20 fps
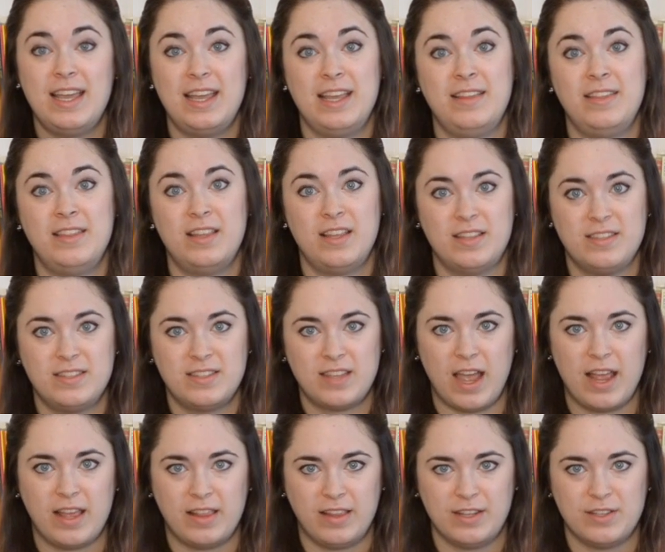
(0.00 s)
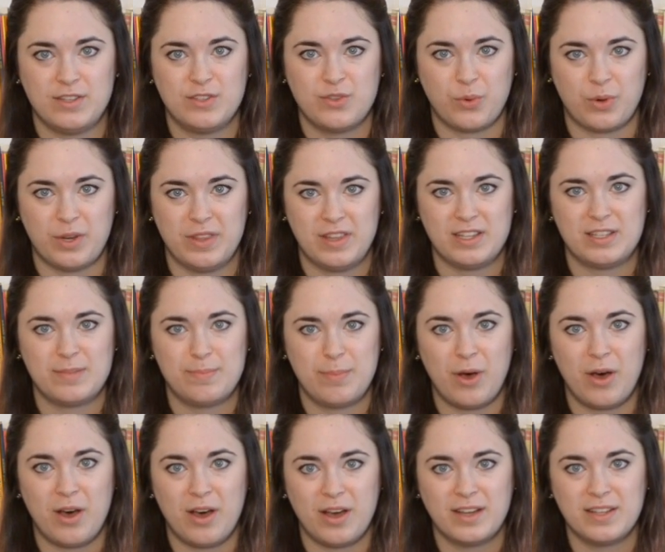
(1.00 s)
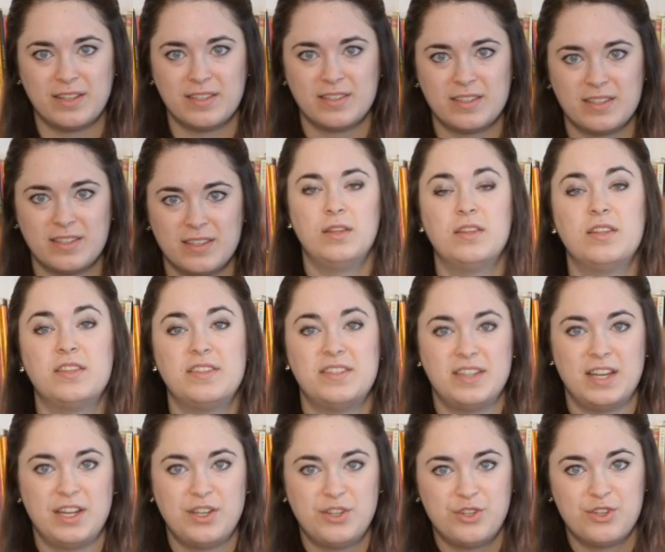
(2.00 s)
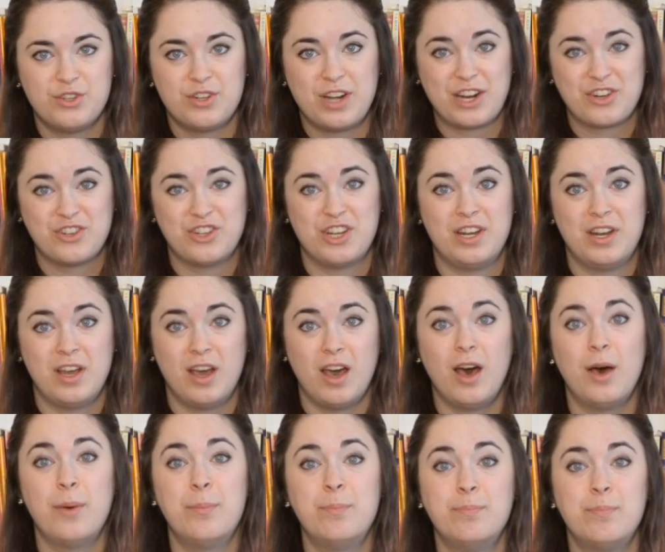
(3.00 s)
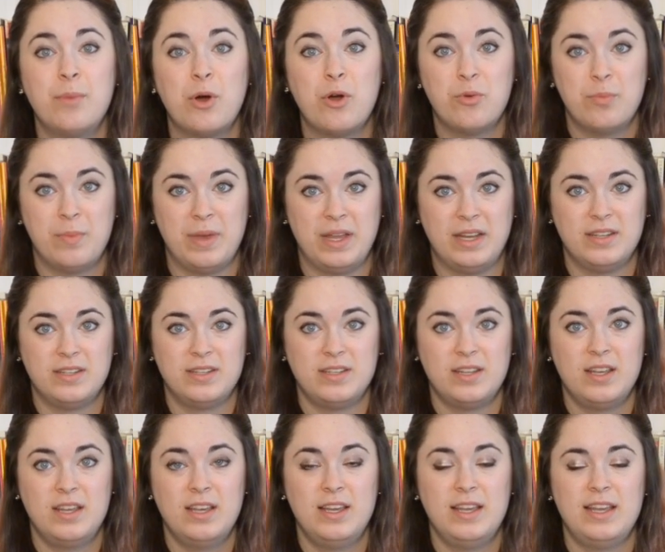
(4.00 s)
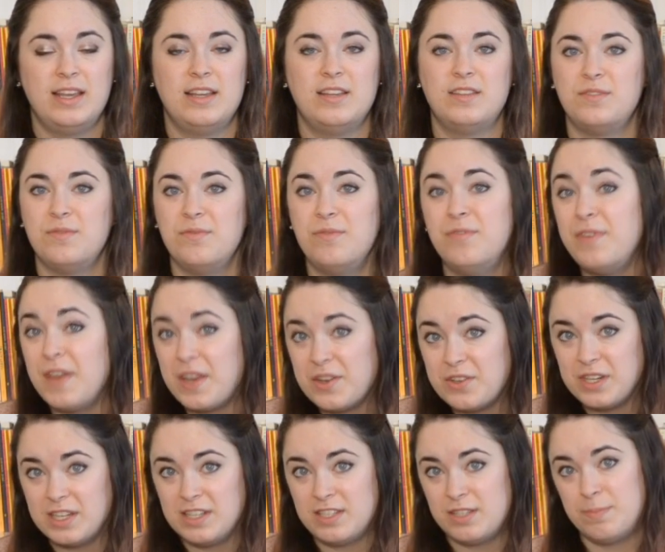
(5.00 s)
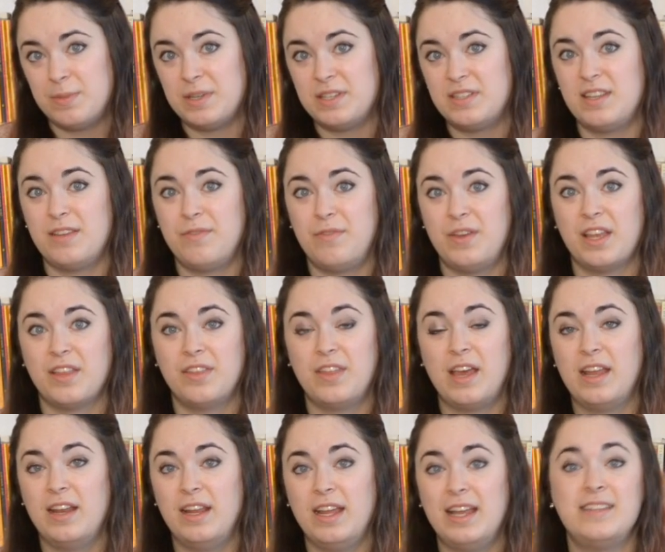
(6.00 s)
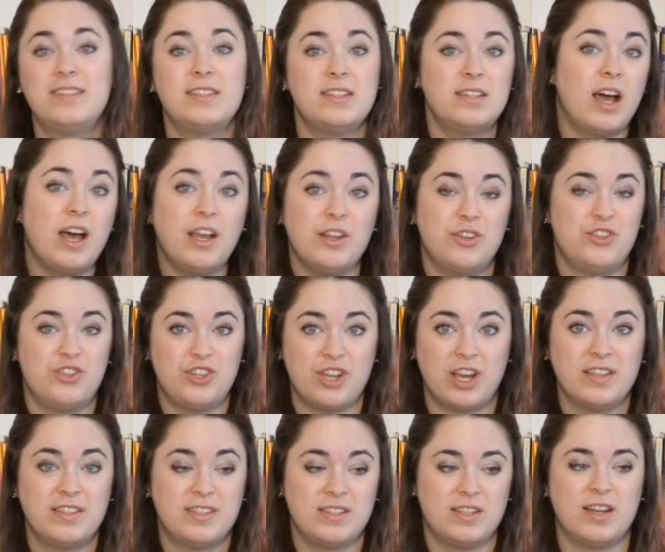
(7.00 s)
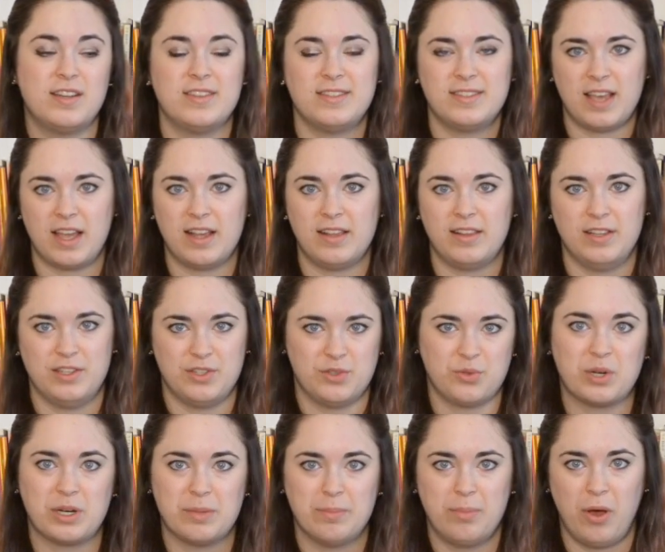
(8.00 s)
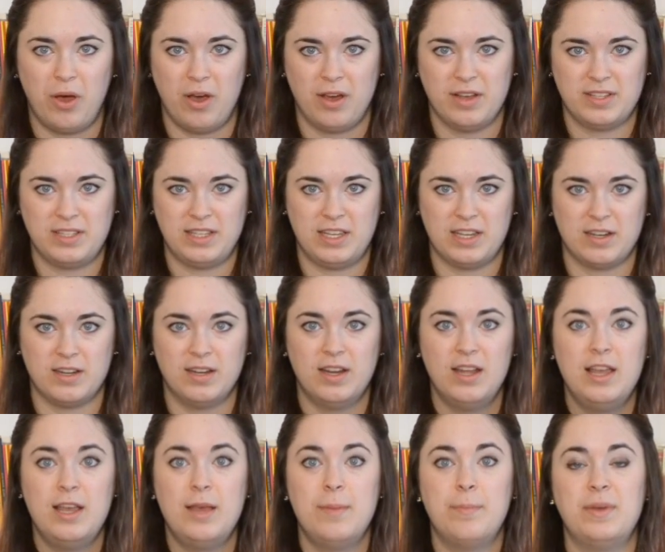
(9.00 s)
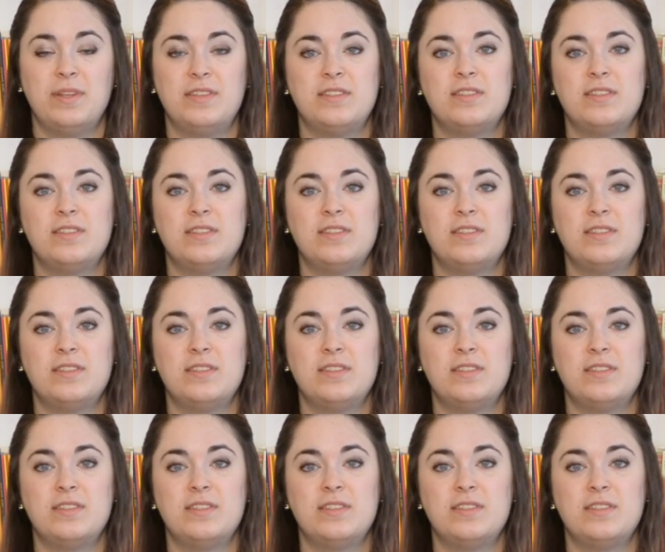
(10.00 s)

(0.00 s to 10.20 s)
in this silence or this pause. The stage direction, "a moment," is very specific that it's not just a silence or a pause here, but